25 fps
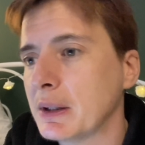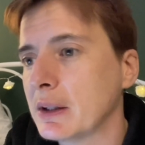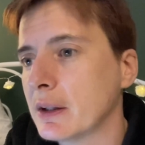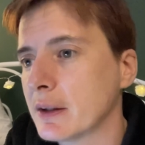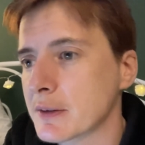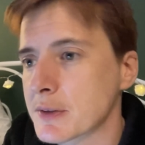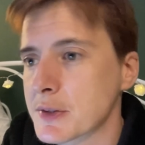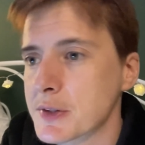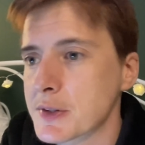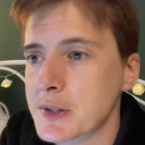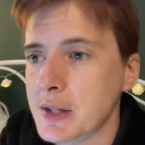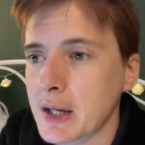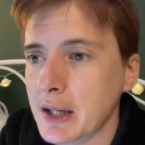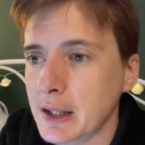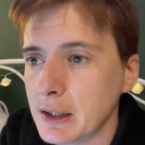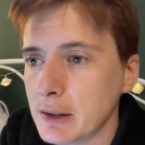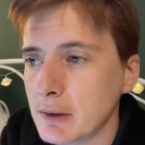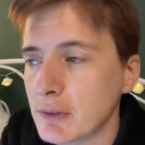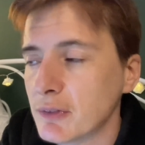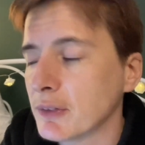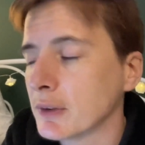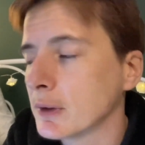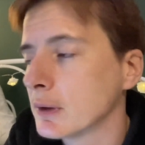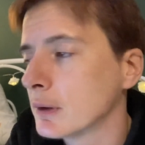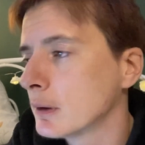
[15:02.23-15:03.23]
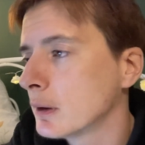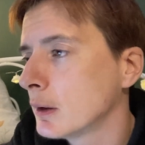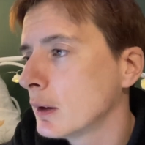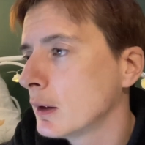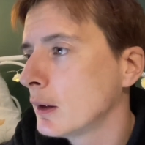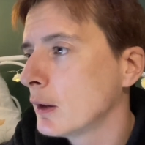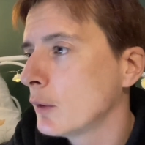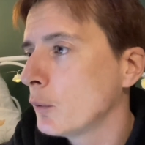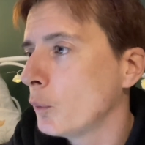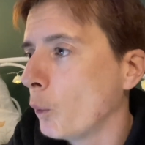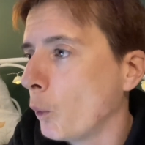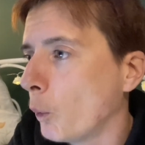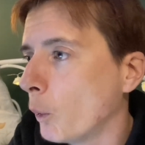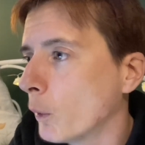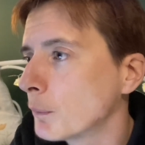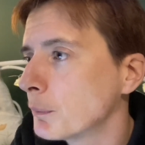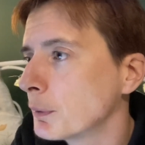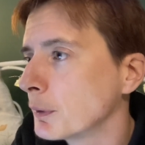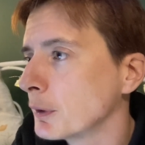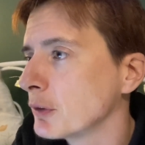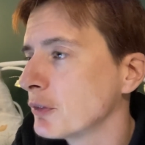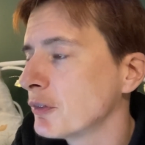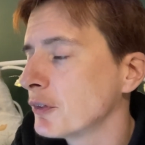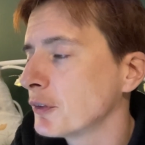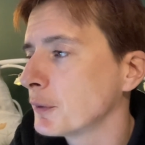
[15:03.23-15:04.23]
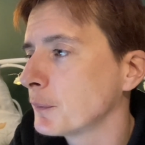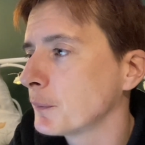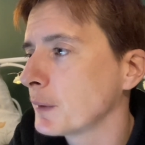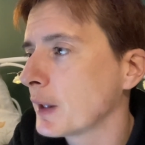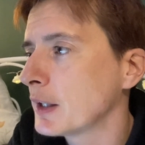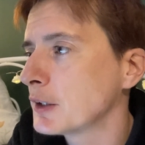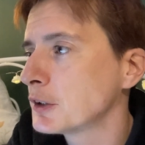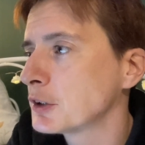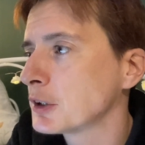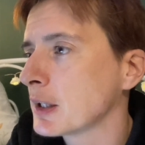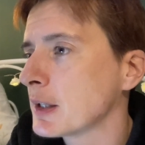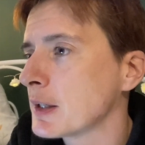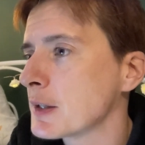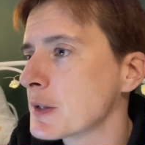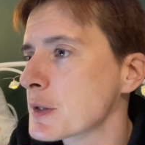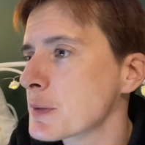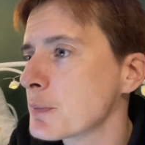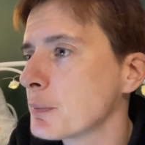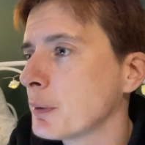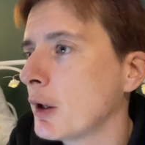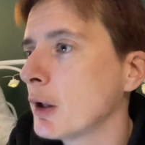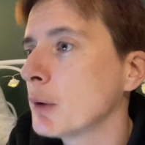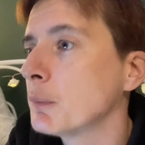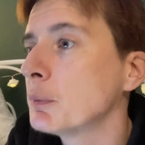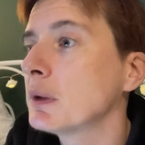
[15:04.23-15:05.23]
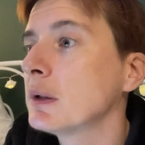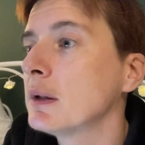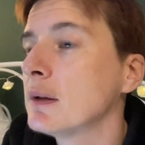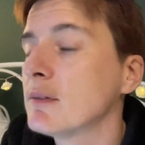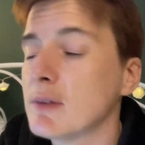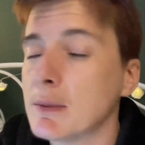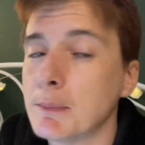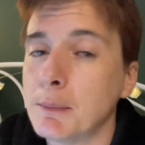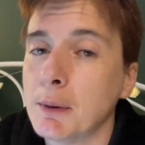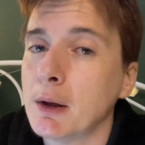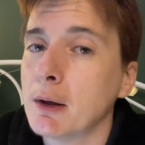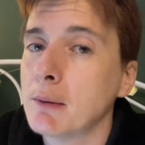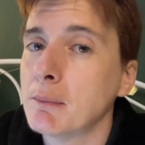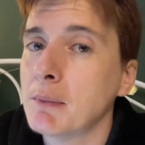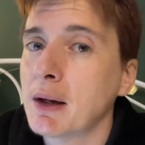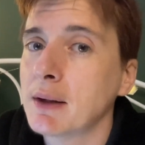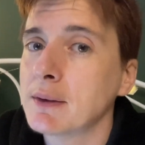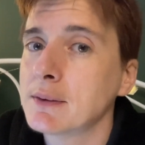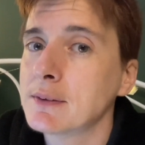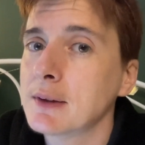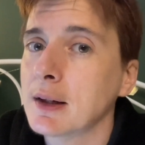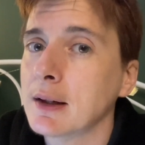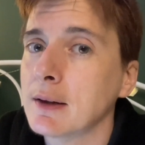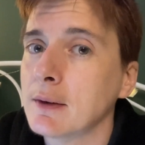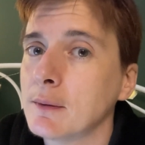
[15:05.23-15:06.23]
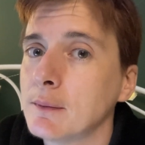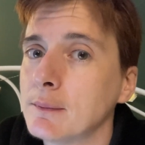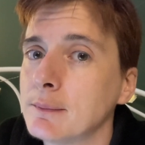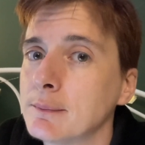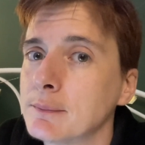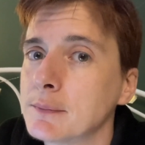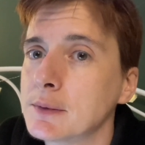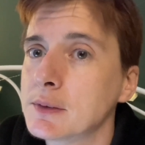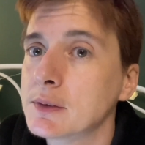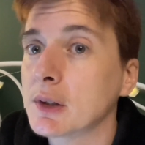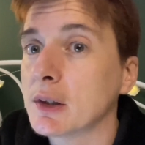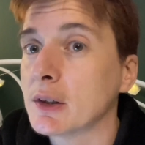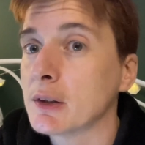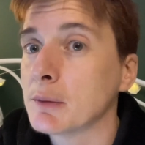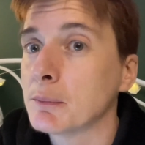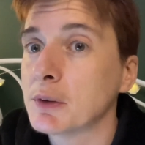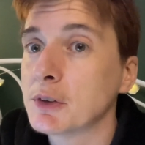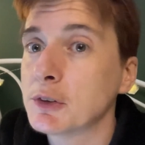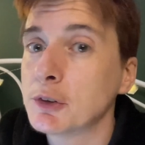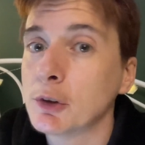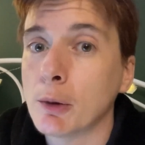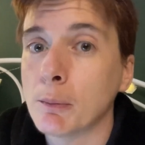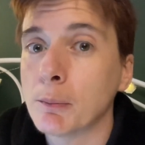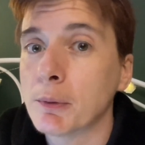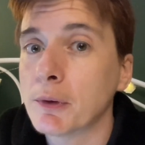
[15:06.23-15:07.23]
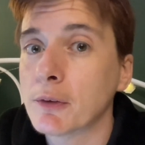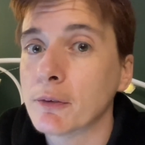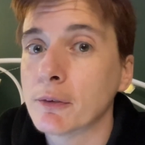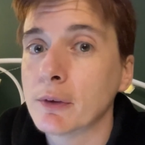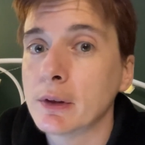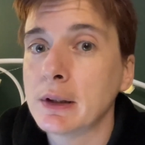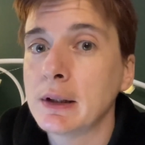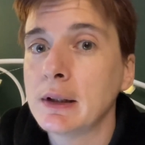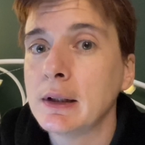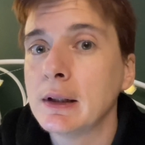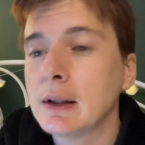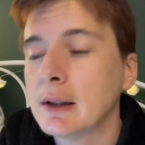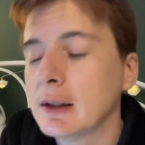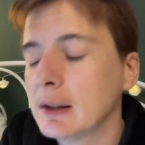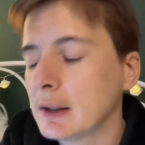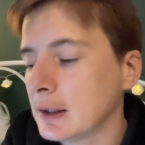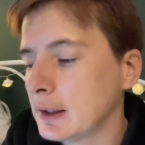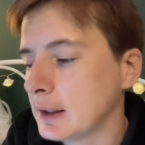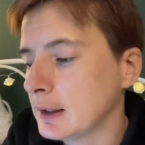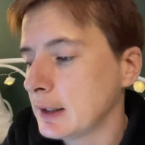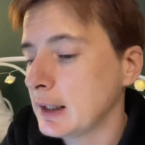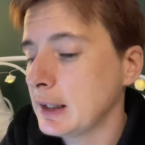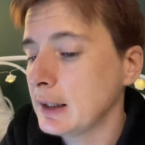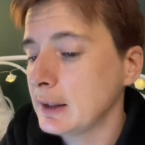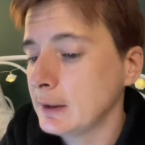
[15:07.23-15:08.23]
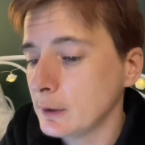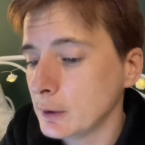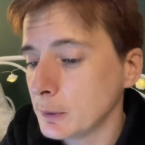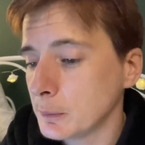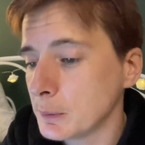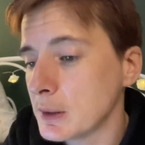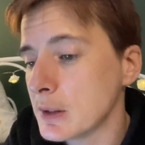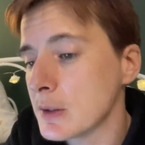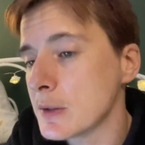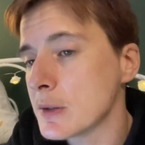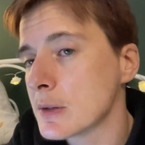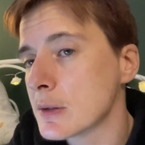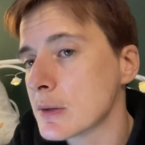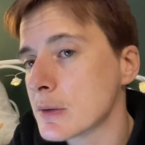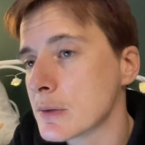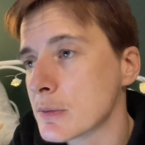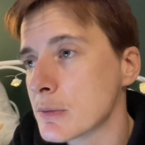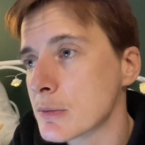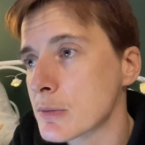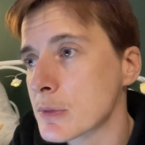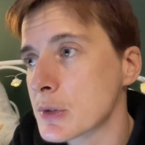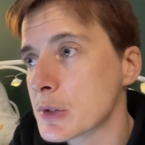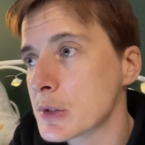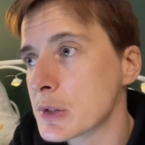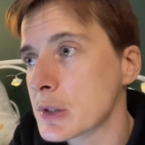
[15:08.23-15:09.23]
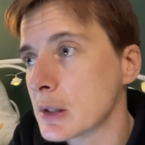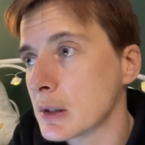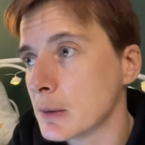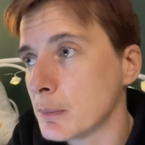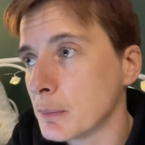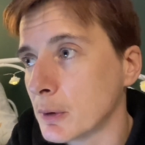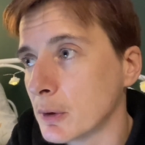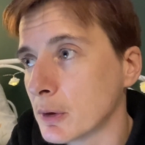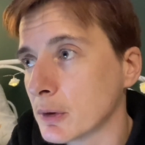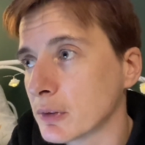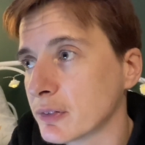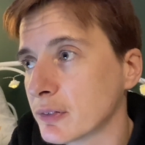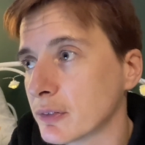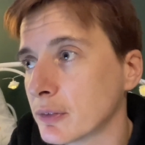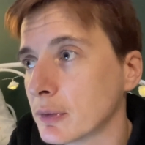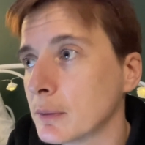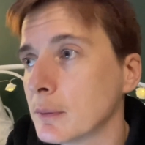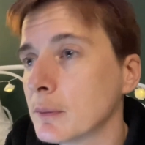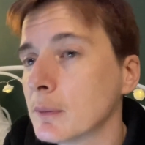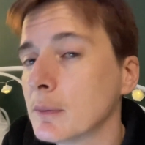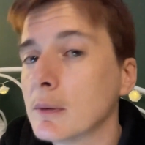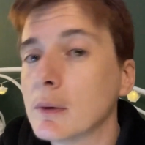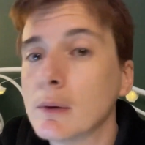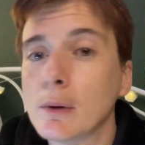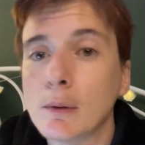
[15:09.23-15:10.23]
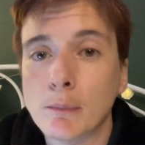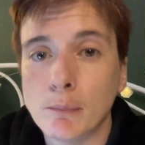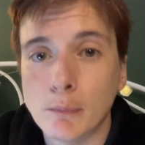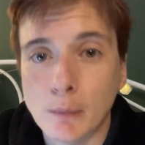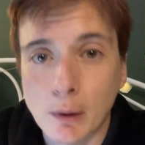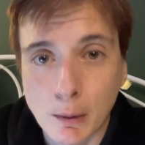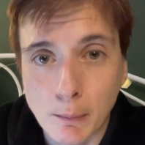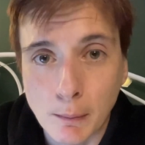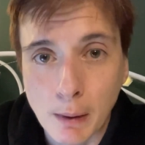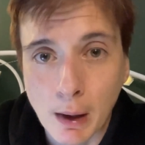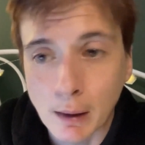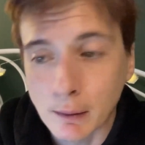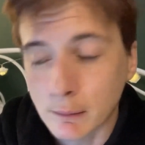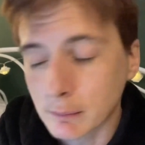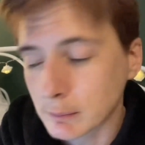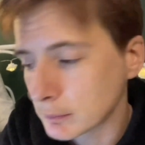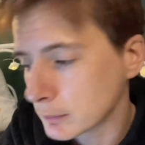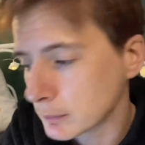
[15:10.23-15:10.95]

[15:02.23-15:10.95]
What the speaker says: like safe and waterproof and all that jazz, but I would love a merman tail. It's kind of my top three: King Louis, Xenomorph, merman.